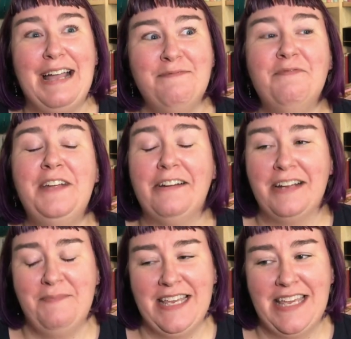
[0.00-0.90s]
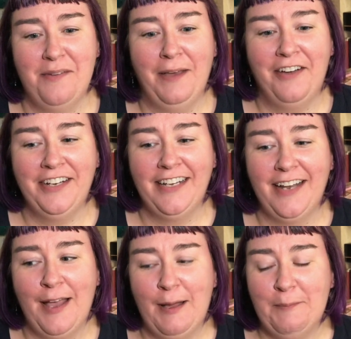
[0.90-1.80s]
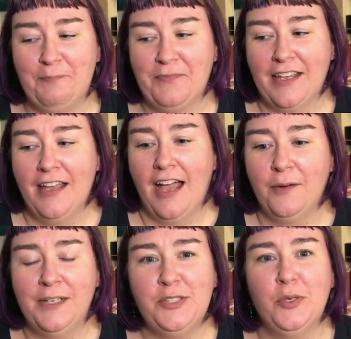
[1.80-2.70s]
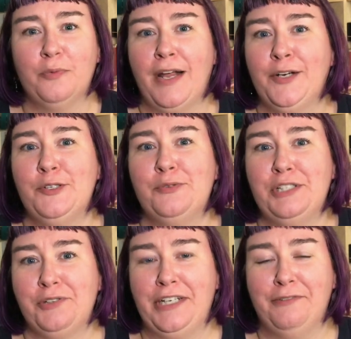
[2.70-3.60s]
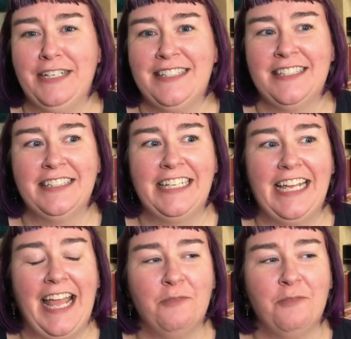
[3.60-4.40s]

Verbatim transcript: it. I'm very picky about it. I went to a writer's retreat recently,